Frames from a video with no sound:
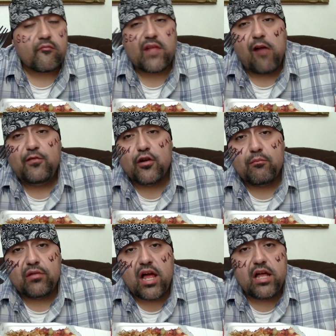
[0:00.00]
If you're a
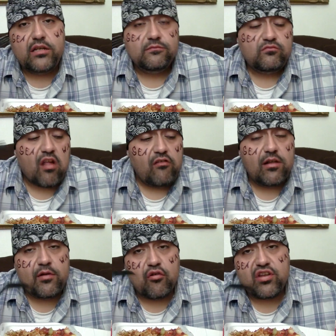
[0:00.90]
blood,
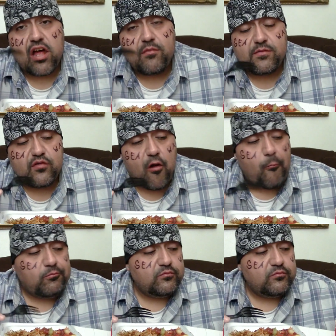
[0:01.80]
let me know in the comments below